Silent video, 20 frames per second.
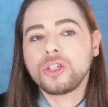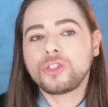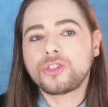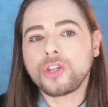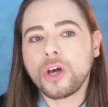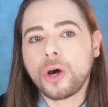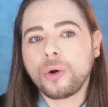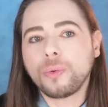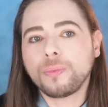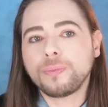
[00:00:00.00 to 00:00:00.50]

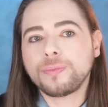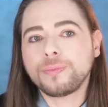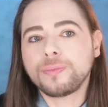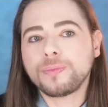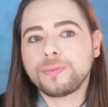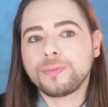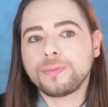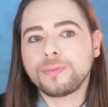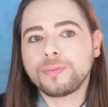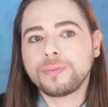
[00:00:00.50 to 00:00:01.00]
So
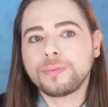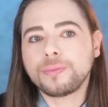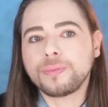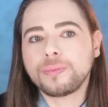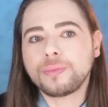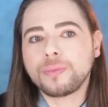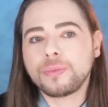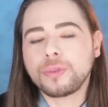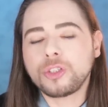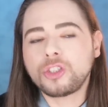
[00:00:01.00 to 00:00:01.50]

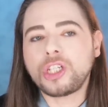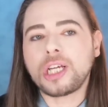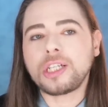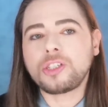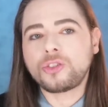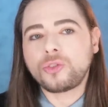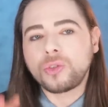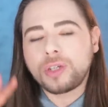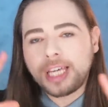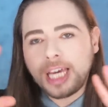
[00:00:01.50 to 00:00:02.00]

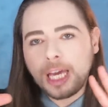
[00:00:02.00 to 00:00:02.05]
just to